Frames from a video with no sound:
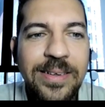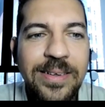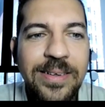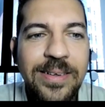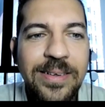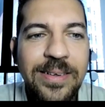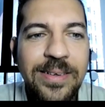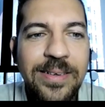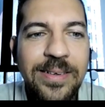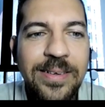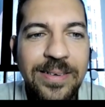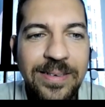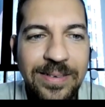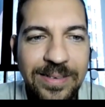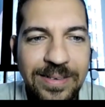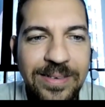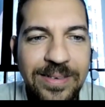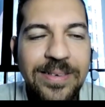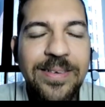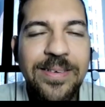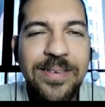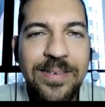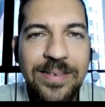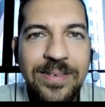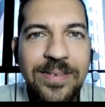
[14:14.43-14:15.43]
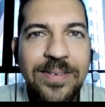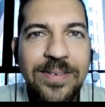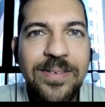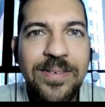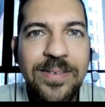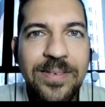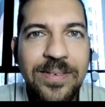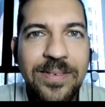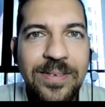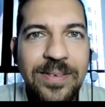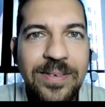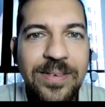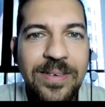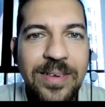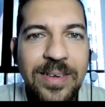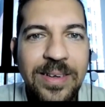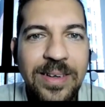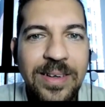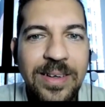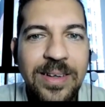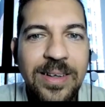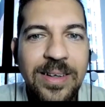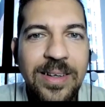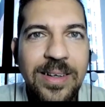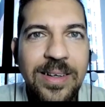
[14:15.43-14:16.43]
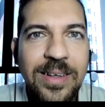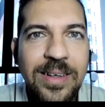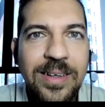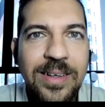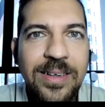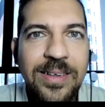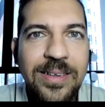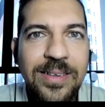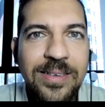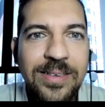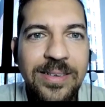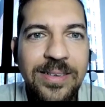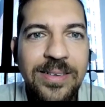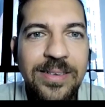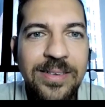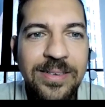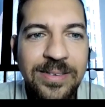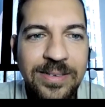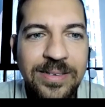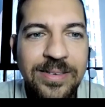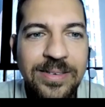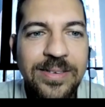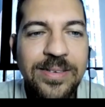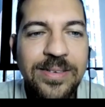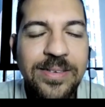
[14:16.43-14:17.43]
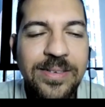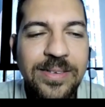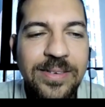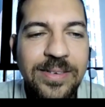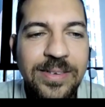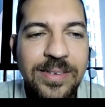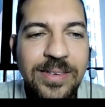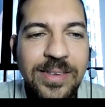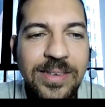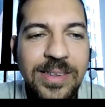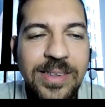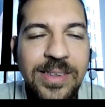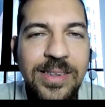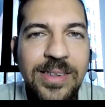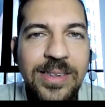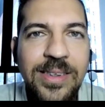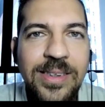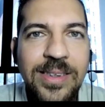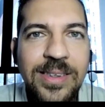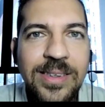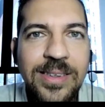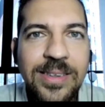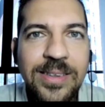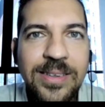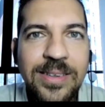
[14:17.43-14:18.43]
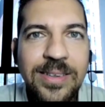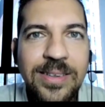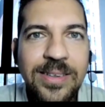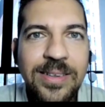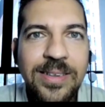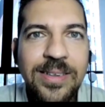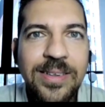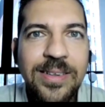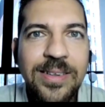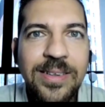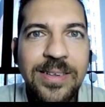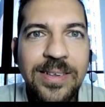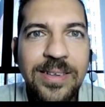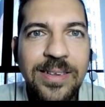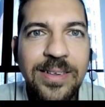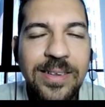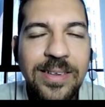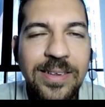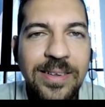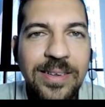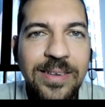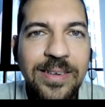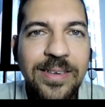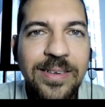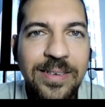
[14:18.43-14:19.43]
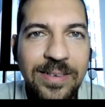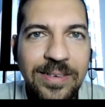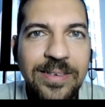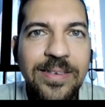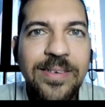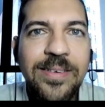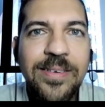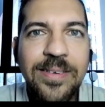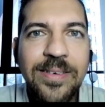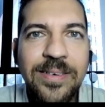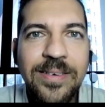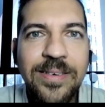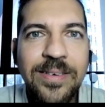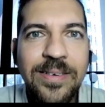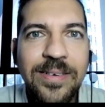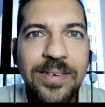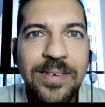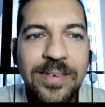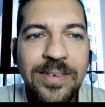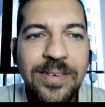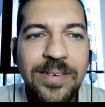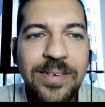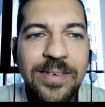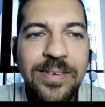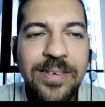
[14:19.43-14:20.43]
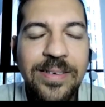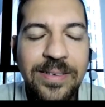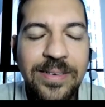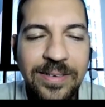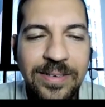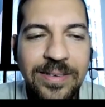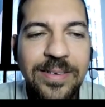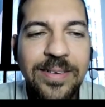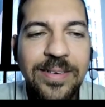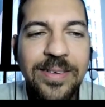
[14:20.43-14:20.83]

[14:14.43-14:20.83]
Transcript: (silent)